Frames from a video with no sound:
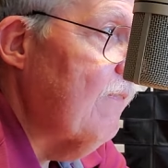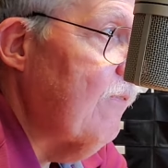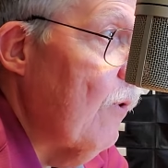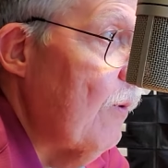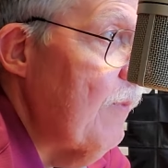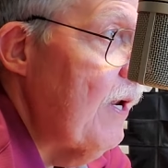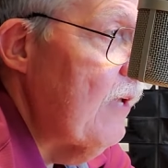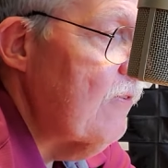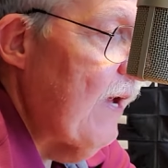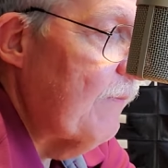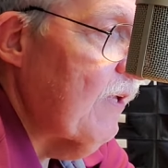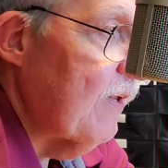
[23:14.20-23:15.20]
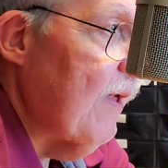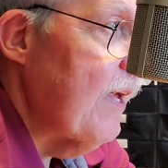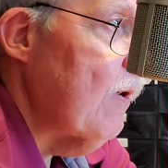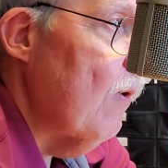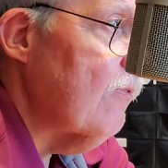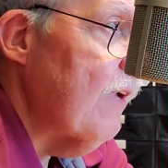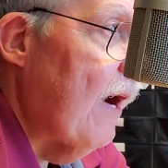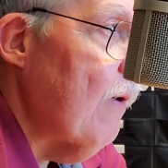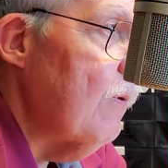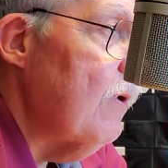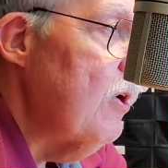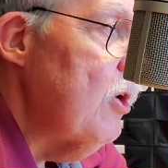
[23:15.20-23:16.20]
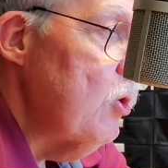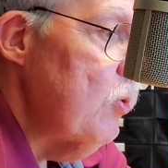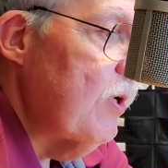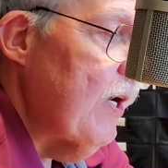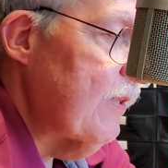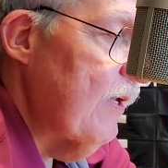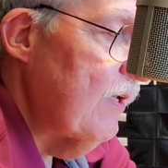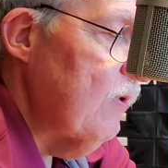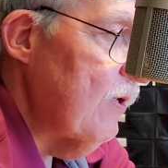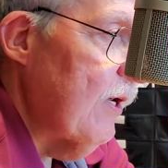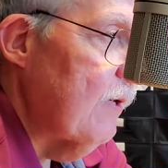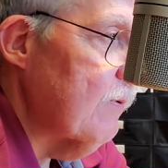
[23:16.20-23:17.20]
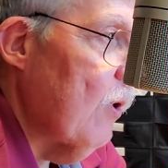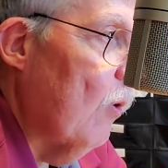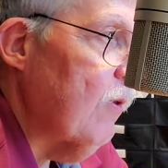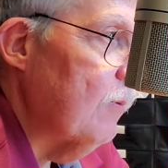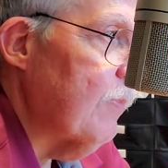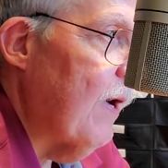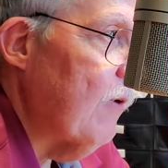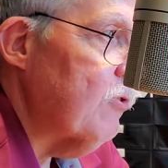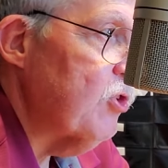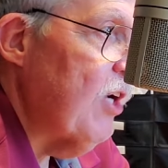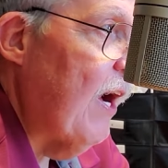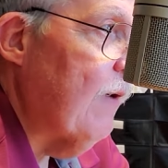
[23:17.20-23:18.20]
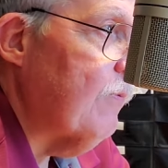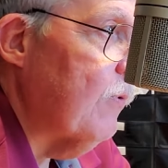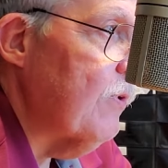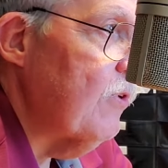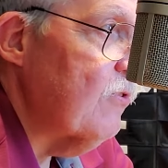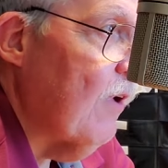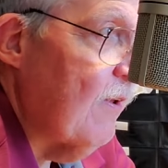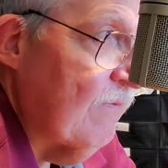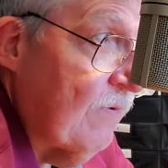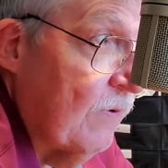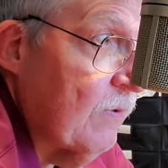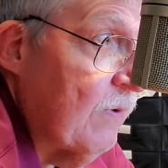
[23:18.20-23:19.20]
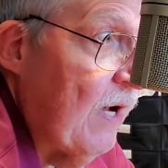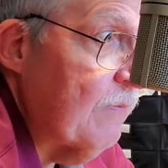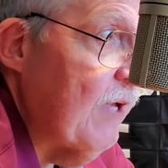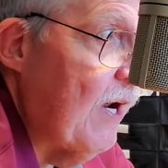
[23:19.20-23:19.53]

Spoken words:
4 minutes after the light goes out, you got a golden brown shaffle. You saw the photograph that I